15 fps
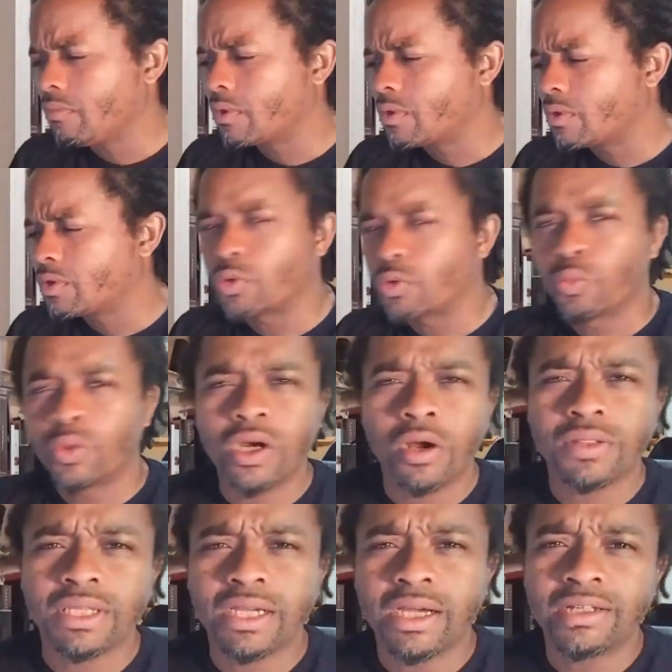So where are
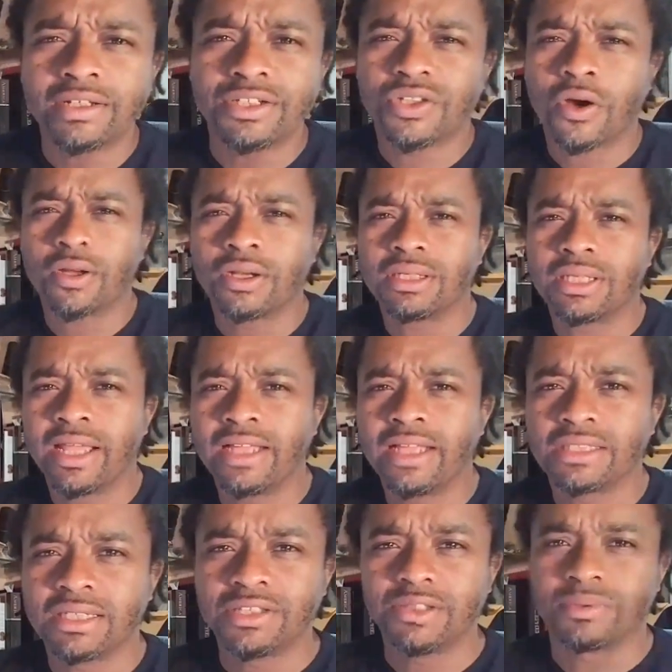the uncharted lands
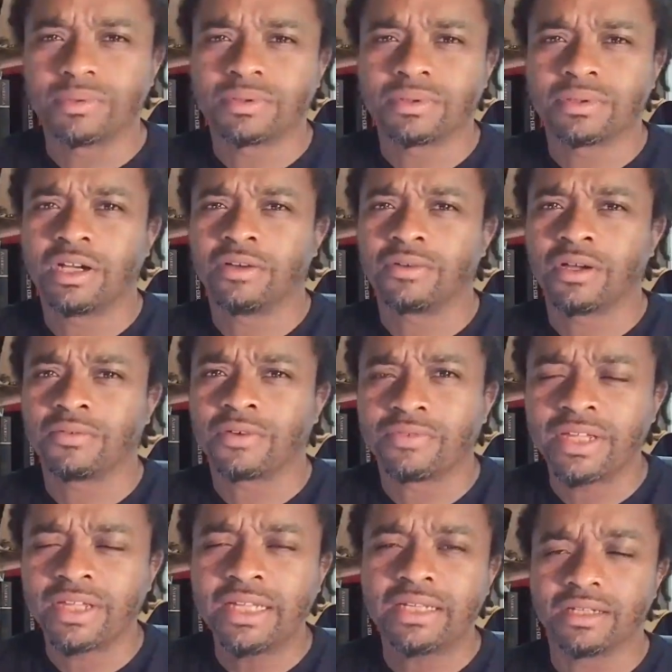of
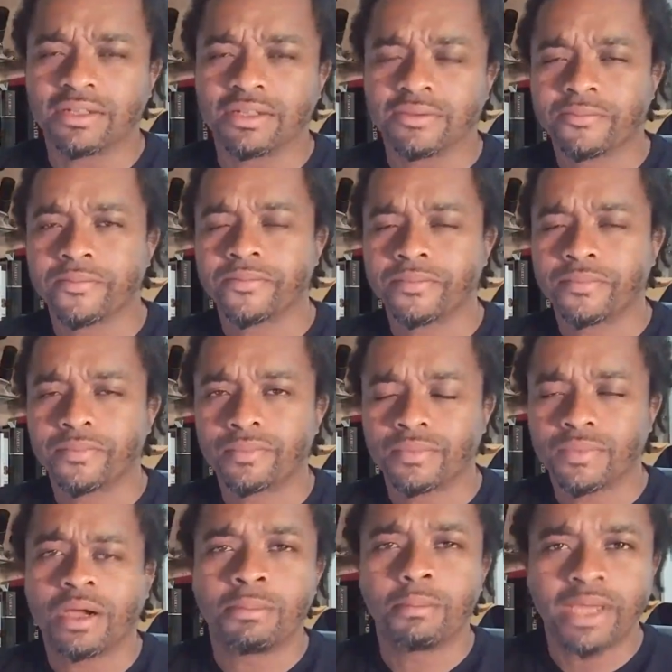India?
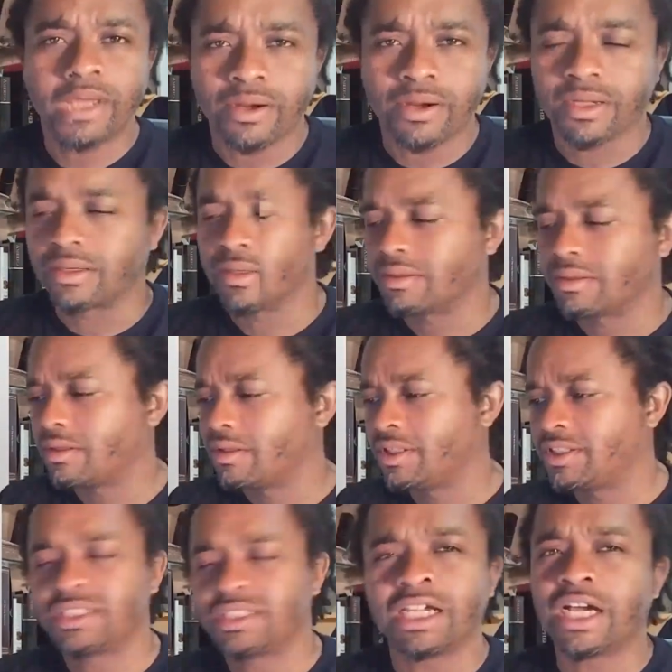America. This is the
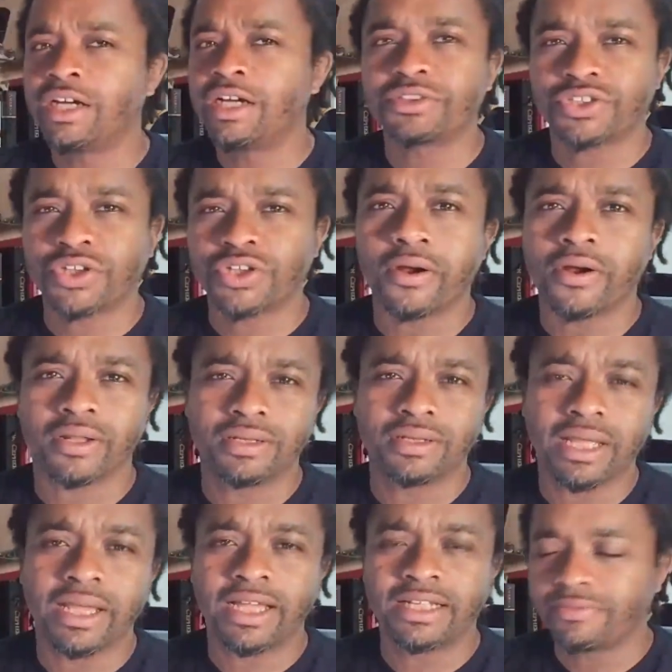uncharted land
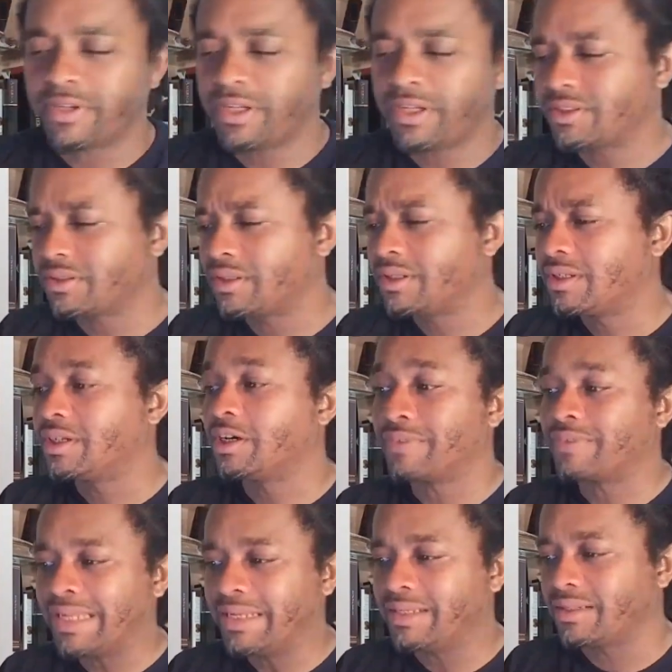of
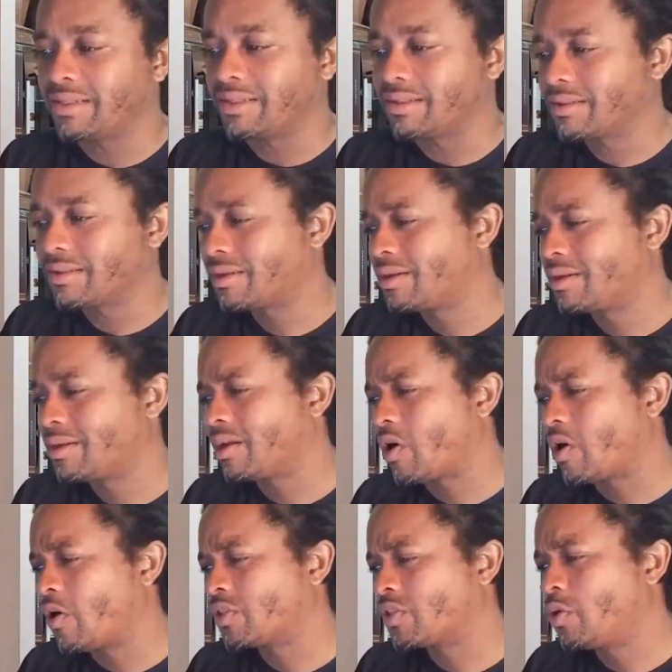India.
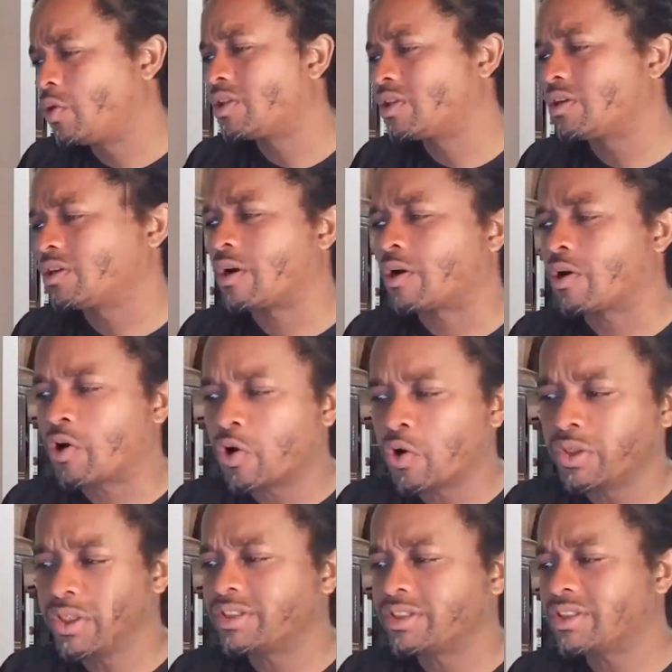Although the earliest
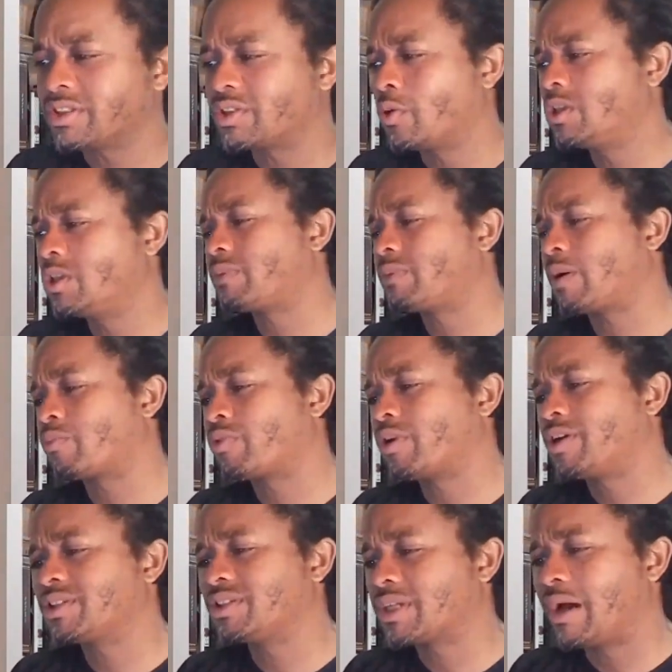stories about Prester
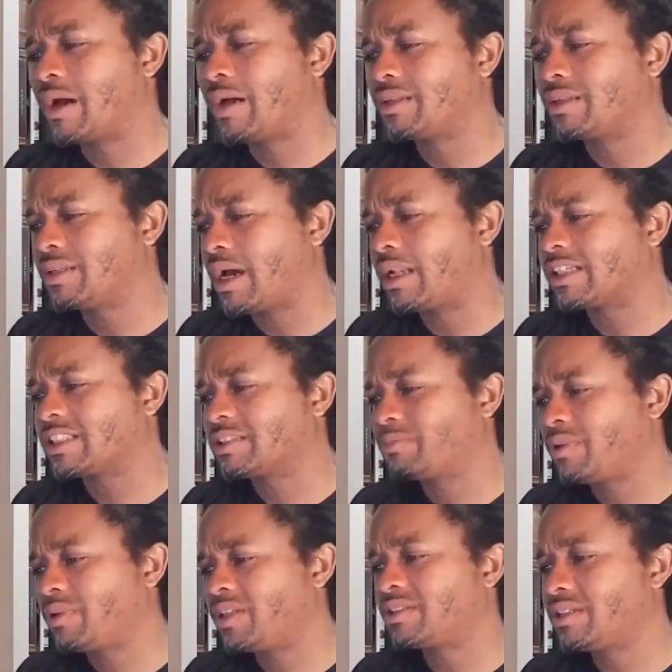John did not
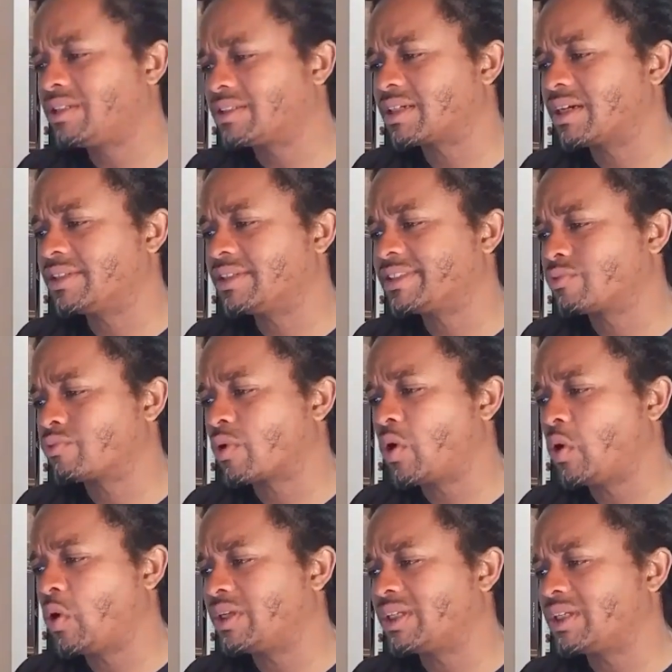explicitly discuss his role
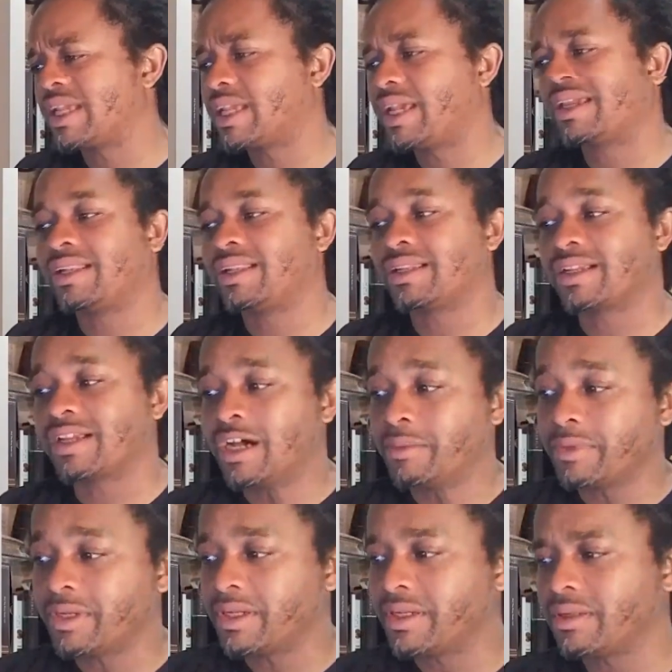in the second
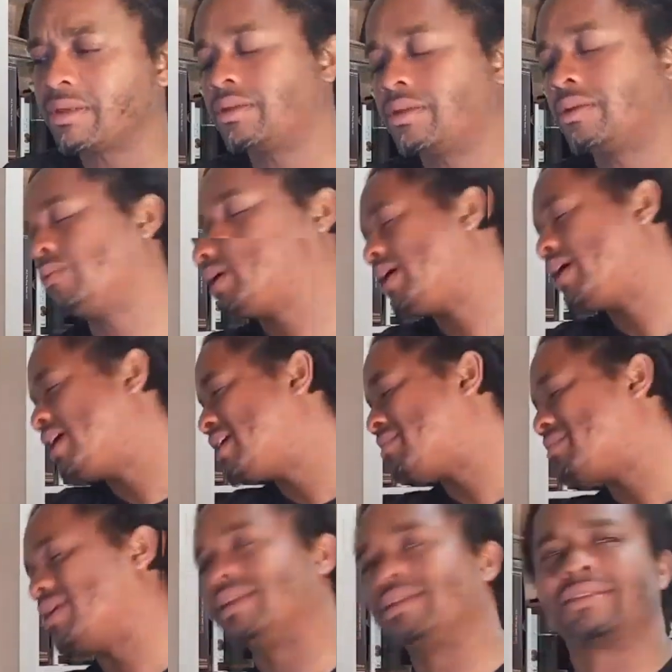coming. Wait a
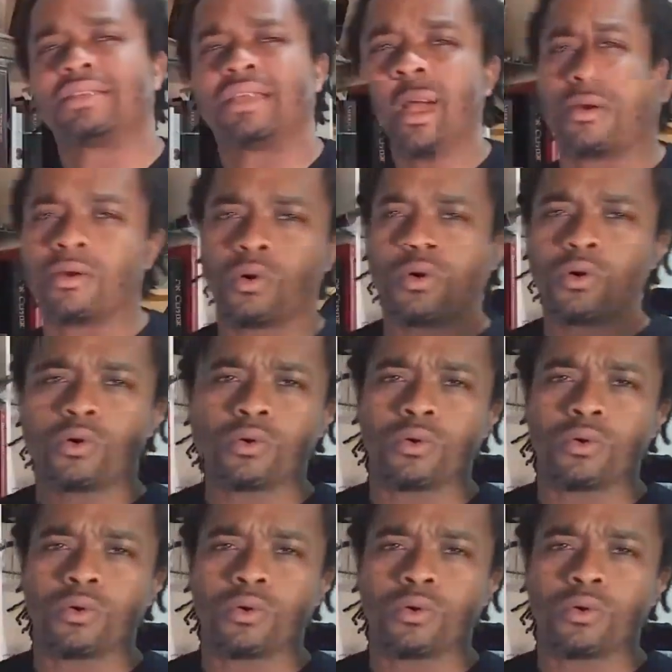minute, stop, whoa.